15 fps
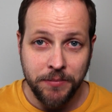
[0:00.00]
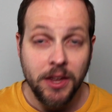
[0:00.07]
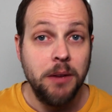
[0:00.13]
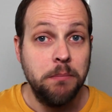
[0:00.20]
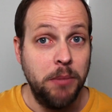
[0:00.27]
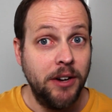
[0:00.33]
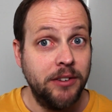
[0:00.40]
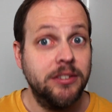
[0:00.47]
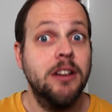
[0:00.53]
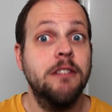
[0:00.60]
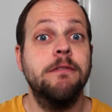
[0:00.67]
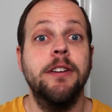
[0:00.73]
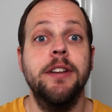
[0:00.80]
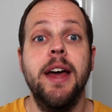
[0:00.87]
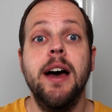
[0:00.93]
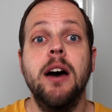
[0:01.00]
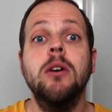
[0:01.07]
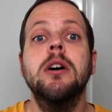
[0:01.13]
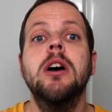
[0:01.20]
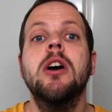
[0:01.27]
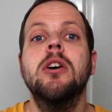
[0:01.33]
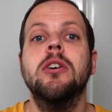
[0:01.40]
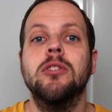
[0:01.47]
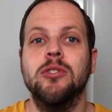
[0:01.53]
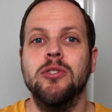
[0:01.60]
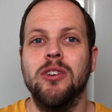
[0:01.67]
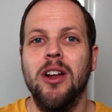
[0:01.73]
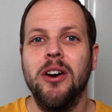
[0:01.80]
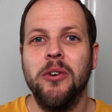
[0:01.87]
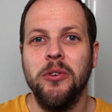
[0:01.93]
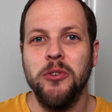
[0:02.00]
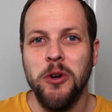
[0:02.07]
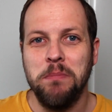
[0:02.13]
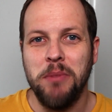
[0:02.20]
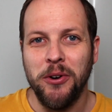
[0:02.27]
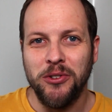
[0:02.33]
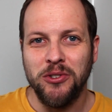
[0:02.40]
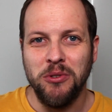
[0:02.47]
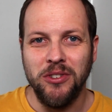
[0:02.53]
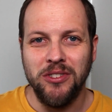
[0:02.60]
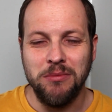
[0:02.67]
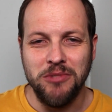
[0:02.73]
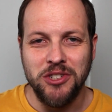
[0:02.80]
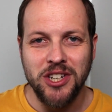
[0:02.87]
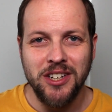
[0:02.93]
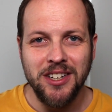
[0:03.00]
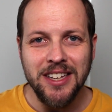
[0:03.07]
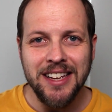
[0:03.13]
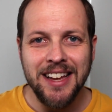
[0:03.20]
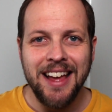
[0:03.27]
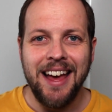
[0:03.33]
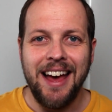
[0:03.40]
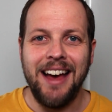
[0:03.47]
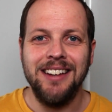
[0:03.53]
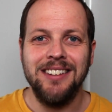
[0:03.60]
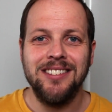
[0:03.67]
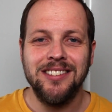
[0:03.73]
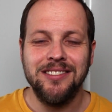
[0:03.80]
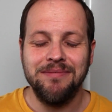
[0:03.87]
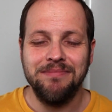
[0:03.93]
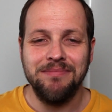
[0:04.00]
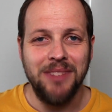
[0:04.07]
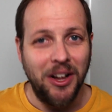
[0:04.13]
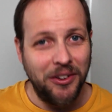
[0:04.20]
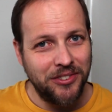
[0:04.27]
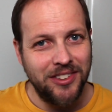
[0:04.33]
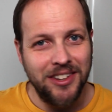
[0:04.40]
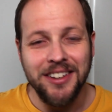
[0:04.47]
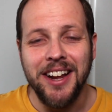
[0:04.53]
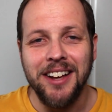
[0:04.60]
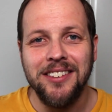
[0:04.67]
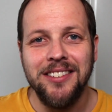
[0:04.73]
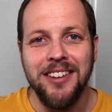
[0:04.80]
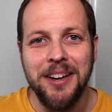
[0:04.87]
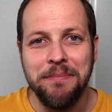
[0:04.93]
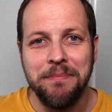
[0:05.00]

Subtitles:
But for now, good luck on your post-quantum journey, and I'll see you next time.